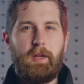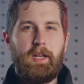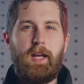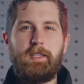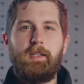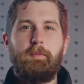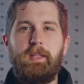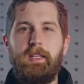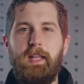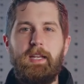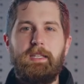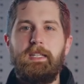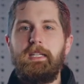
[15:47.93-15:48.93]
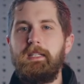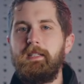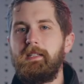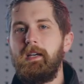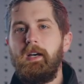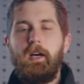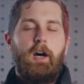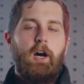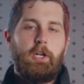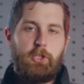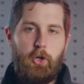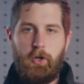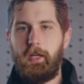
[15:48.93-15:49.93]
but not something that needs
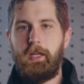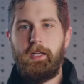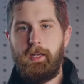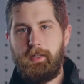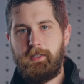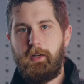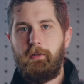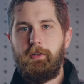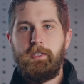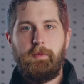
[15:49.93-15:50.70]
a tourniquet necessarily.